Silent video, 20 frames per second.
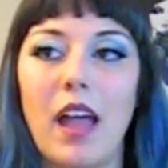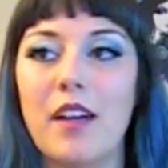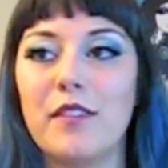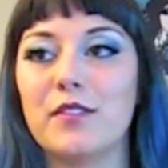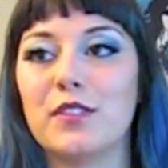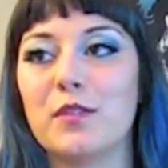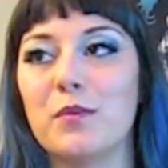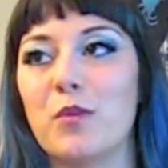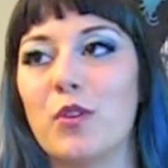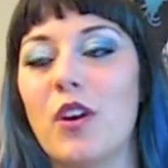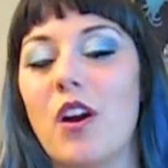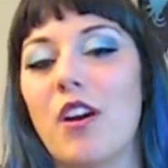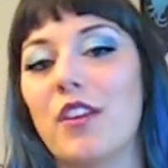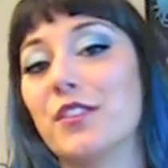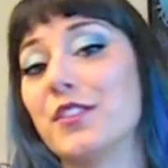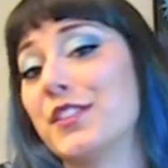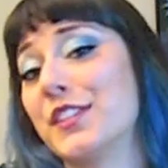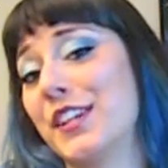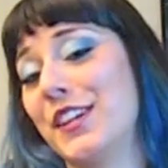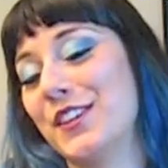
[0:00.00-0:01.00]
have some more
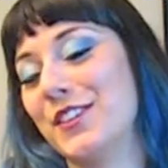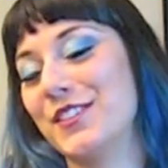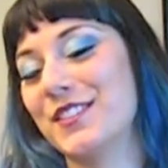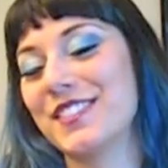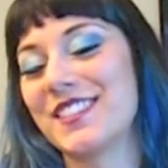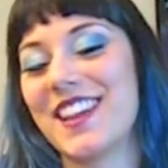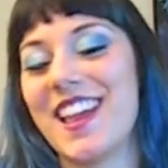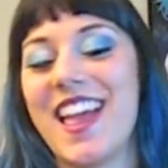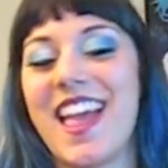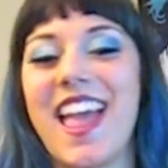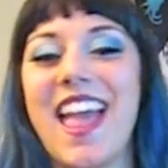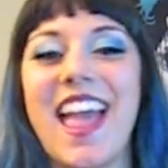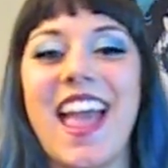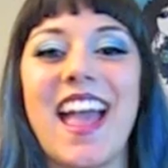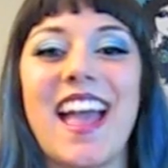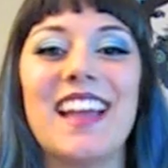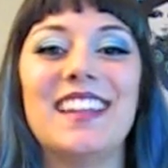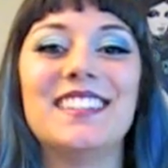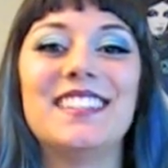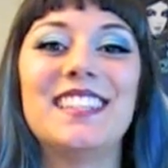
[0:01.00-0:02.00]
art skills
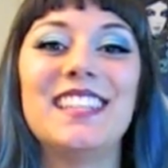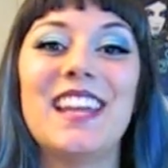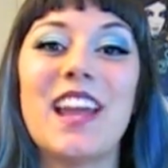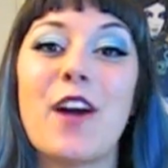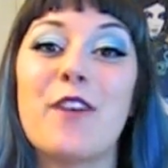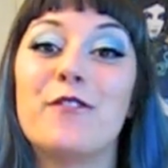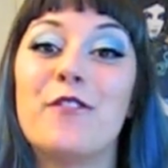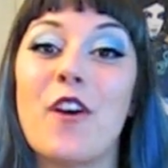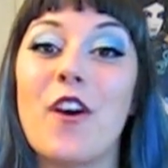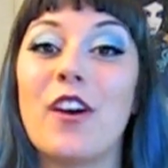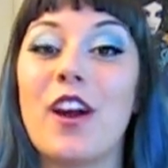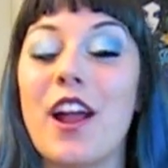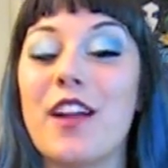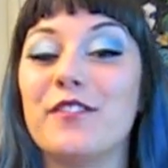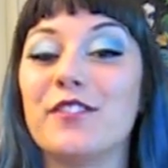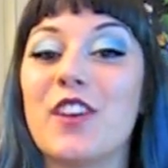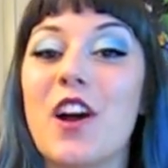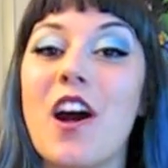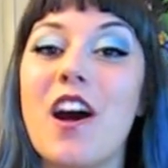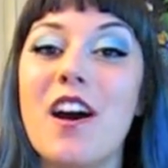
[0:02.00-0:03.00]
and see how far
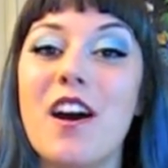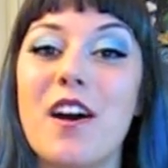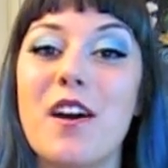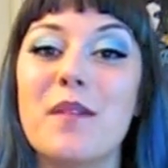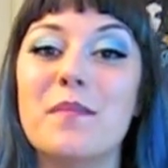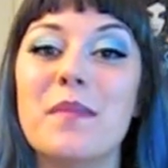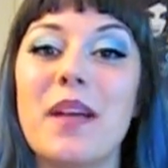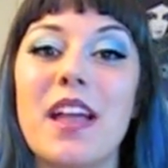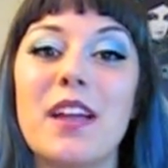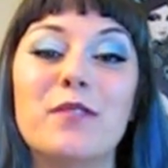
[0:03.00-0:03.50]
I've come